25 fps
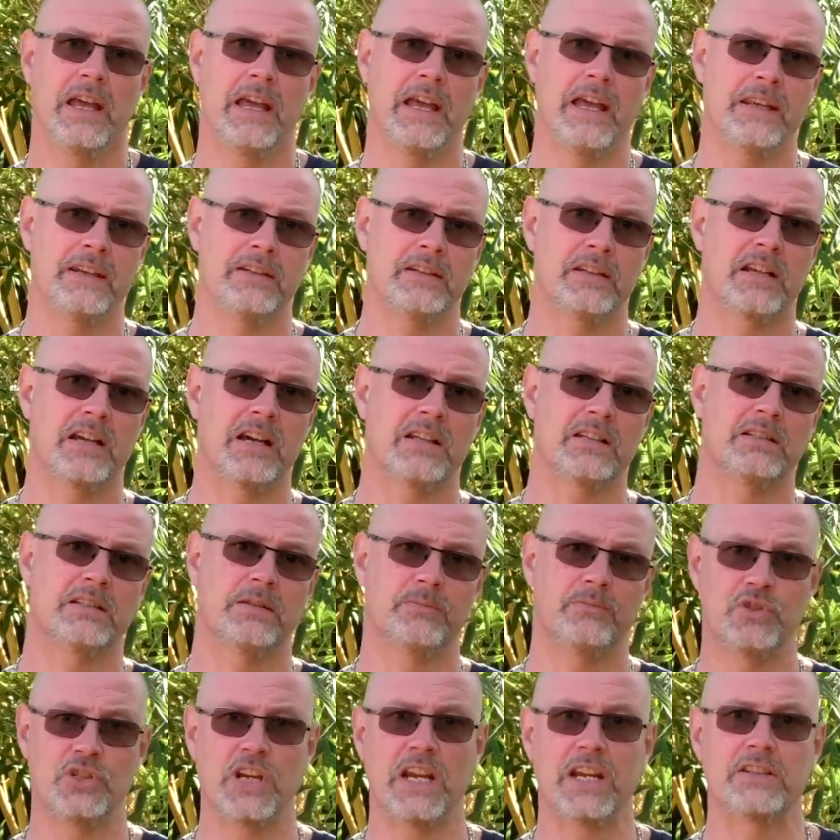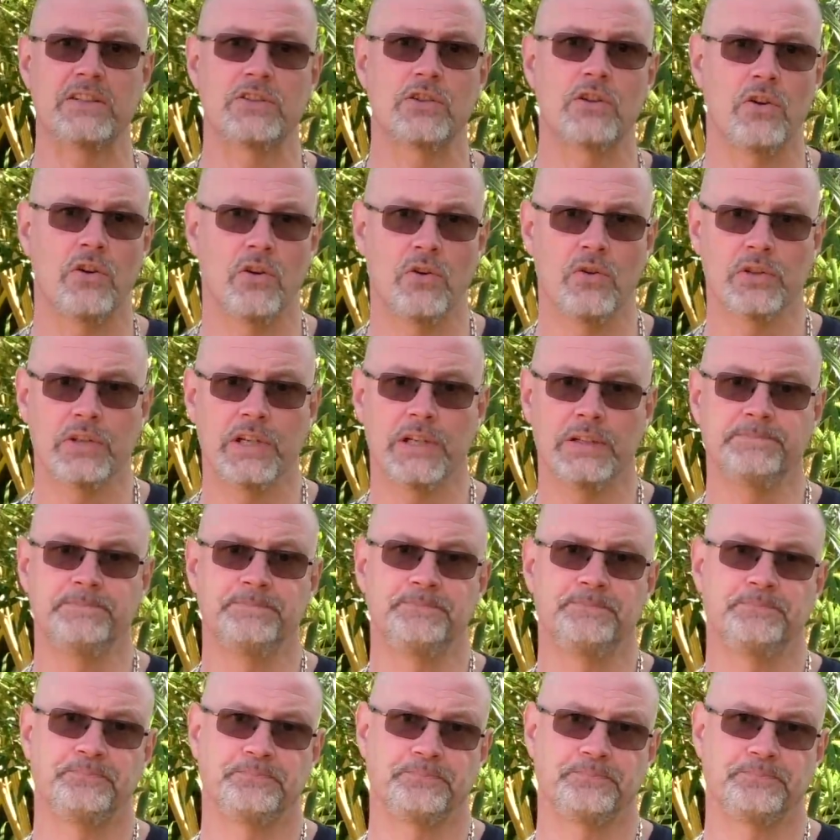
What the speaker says: and a custom chainsaw holder.